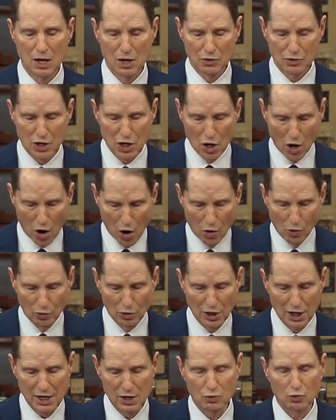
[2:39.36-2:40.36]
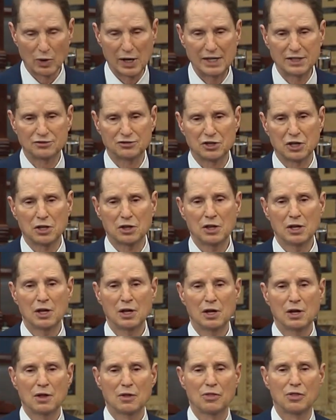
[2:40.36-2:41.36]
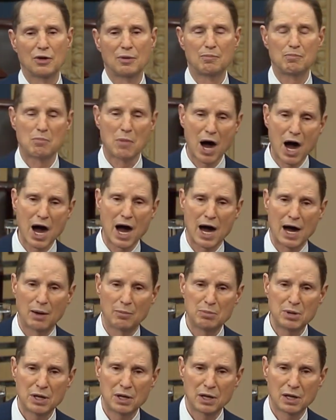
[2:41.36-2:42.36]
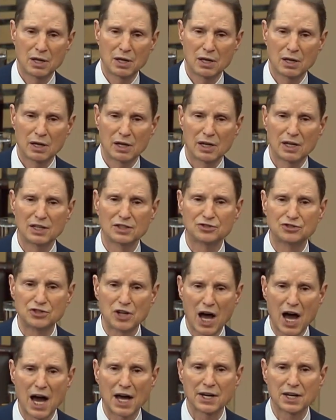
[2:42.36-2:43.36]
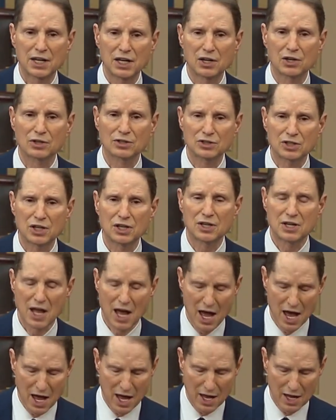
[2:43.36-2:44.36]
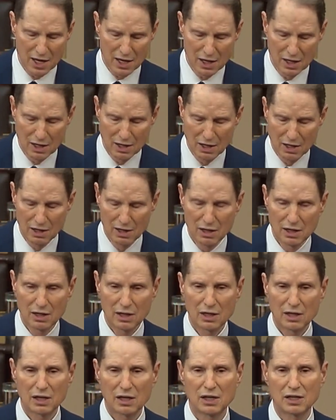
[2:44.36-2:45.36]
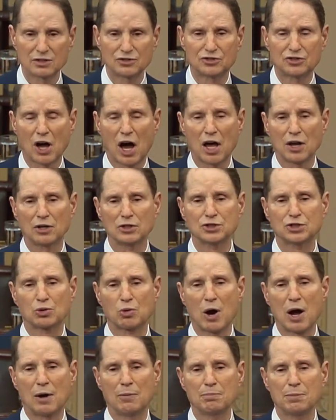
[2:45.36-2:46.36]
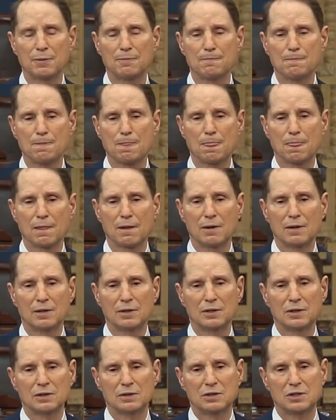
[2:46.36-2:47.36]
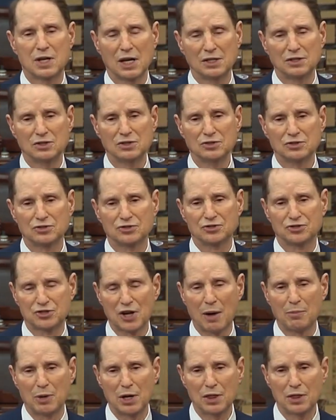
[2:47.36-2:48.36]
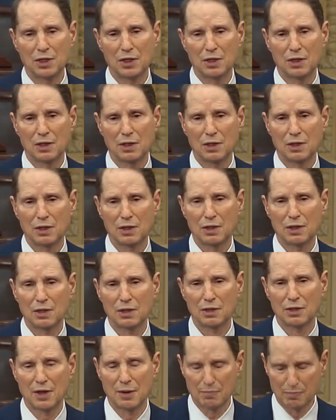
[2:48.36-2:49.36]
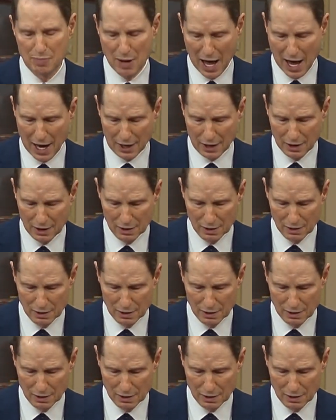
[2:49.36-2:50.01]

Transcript: The only reason the mob is not here today is Donald Trump didn't summon them back.